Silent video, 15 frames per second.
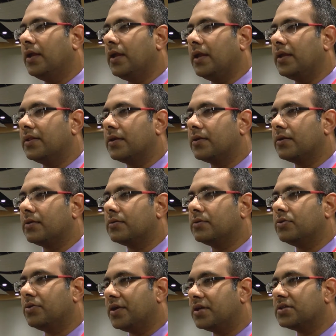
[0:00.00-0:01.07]
either
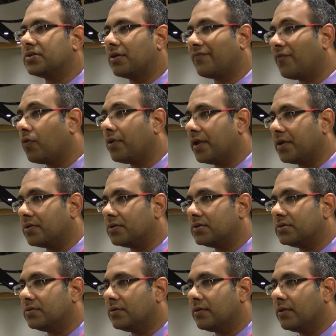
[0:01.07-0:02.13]
2 years or 4
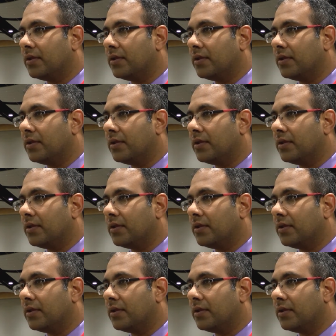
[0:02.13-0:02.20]
years